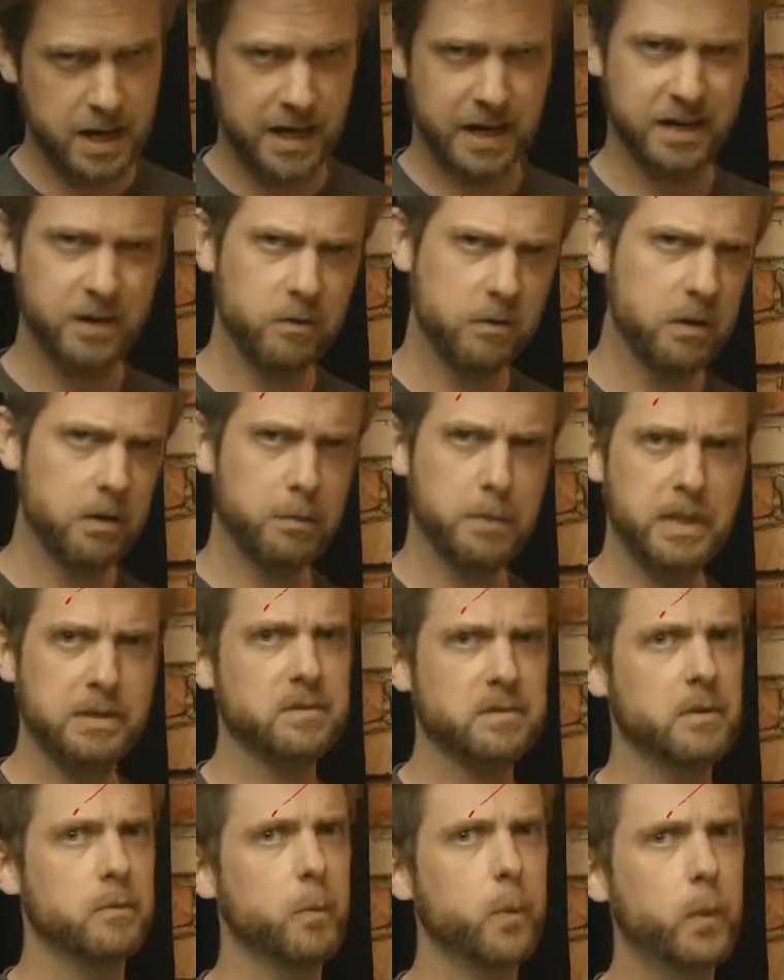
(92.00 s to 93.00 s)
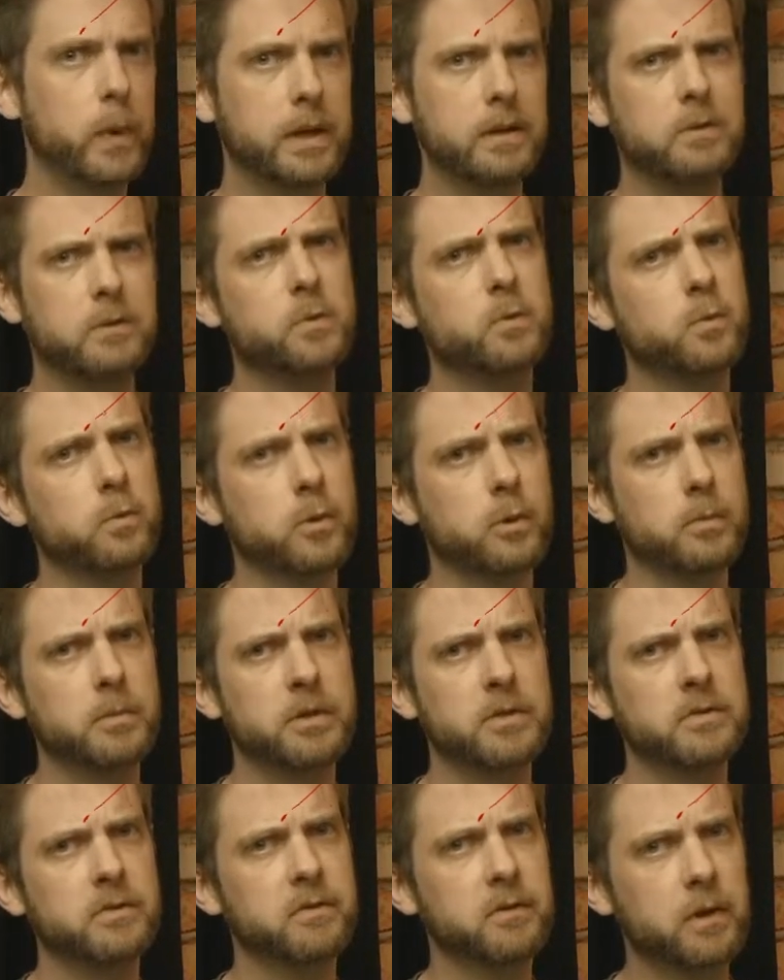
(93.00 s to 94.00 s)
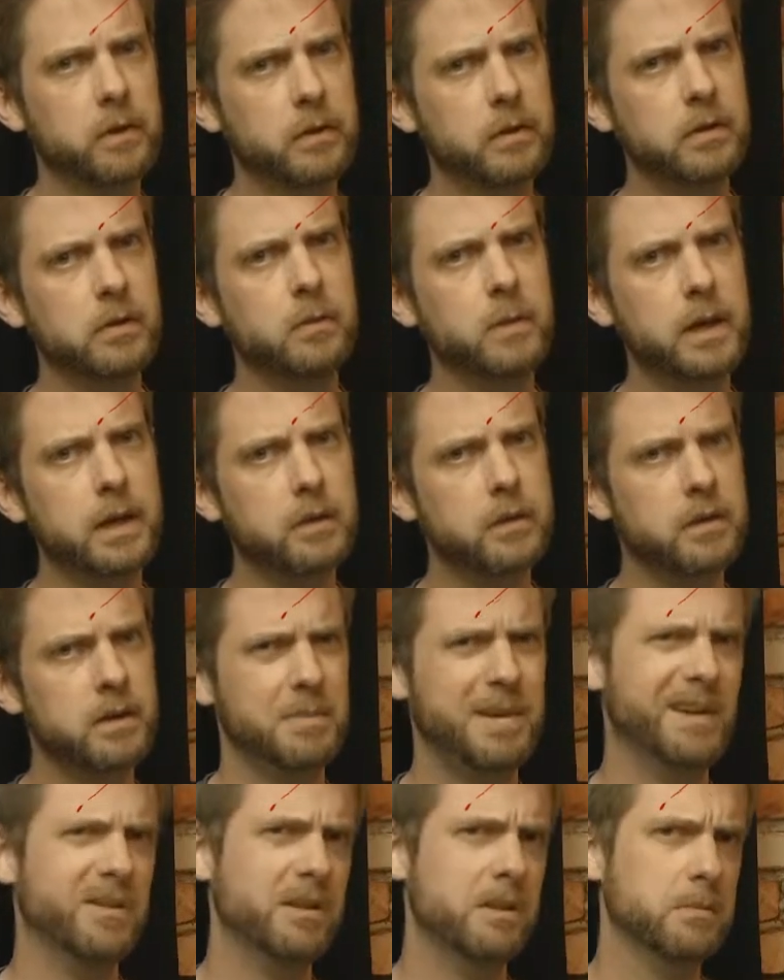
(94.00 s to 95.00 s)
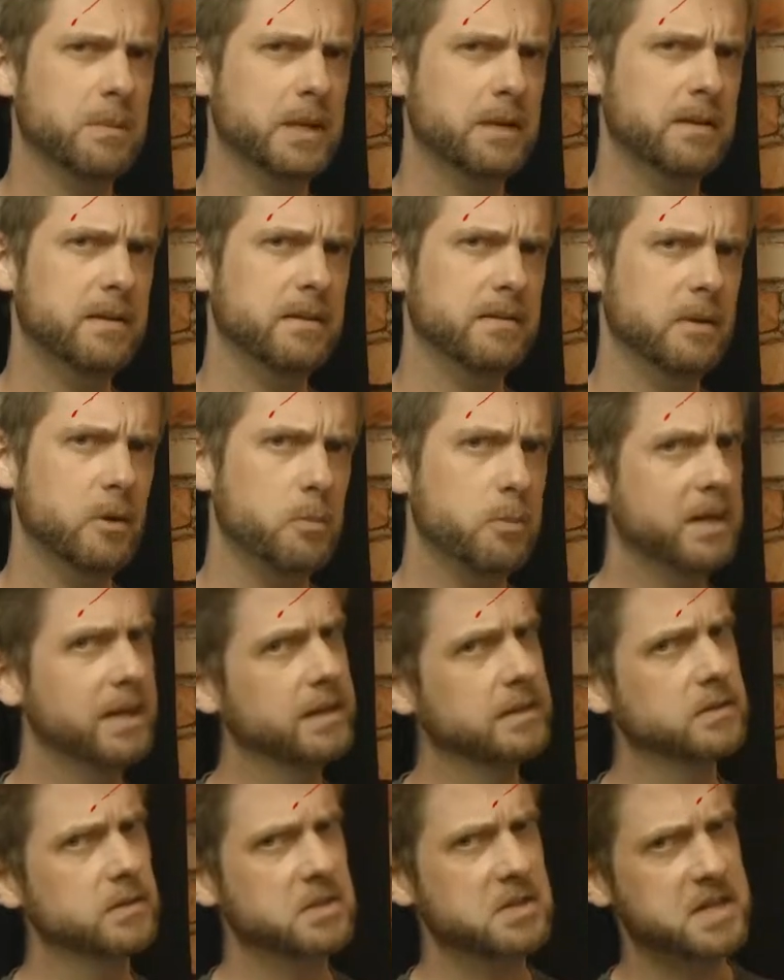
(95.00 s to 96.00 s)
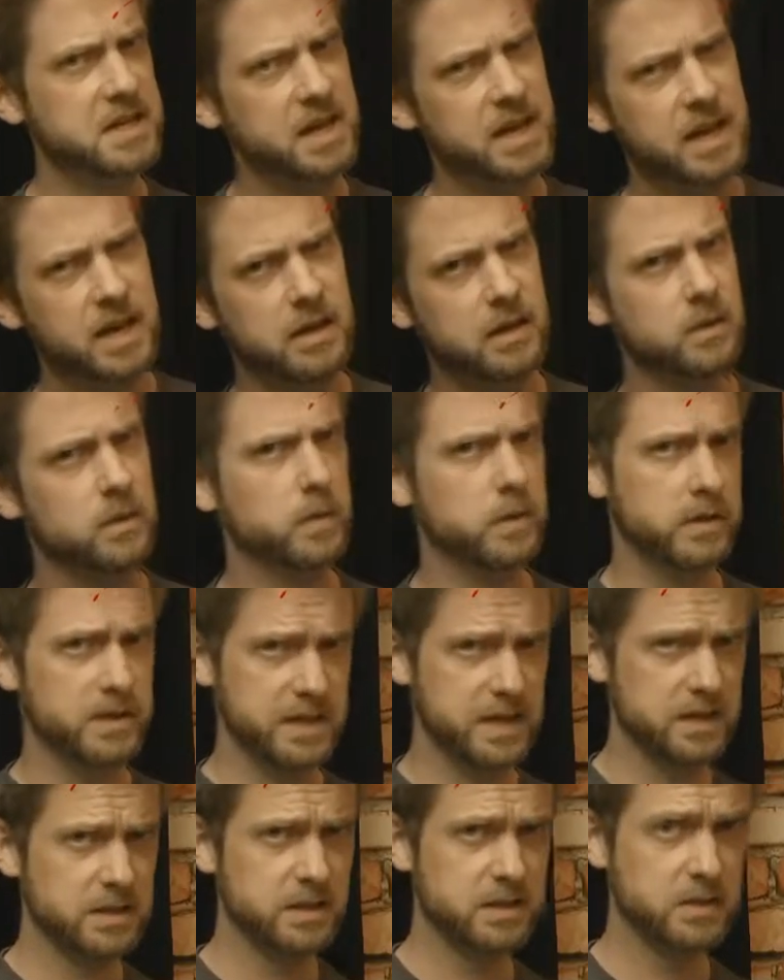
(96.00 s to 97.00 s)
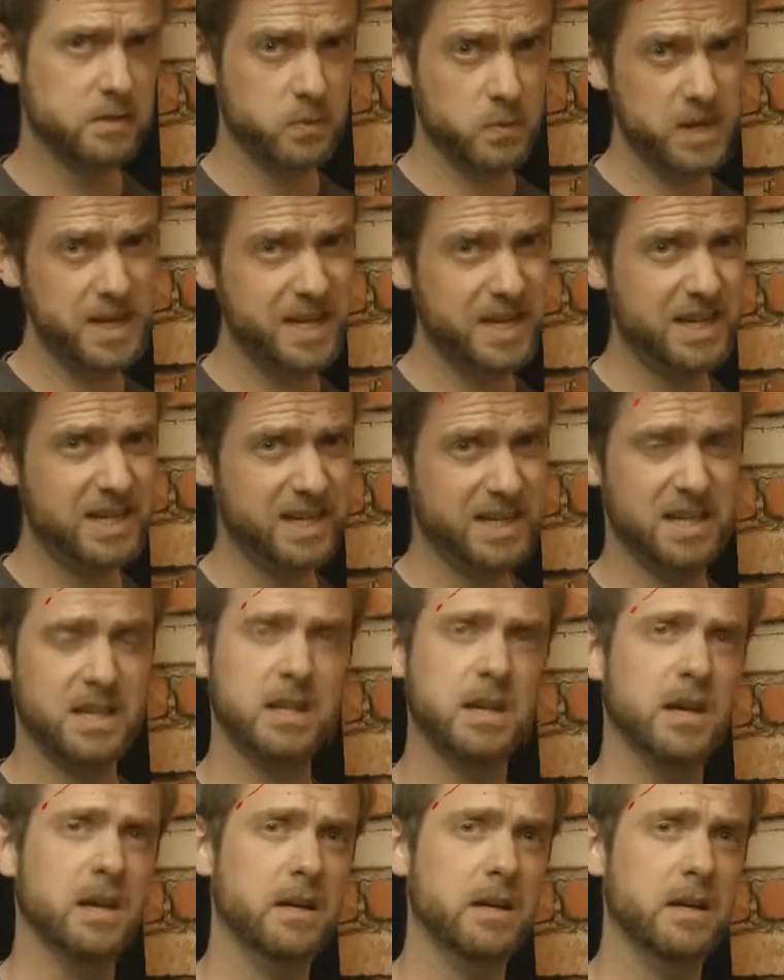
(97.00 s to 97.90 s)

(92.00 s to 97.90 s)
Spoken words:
I know there have been some weird rumors floating around about the PTS opening today or next week.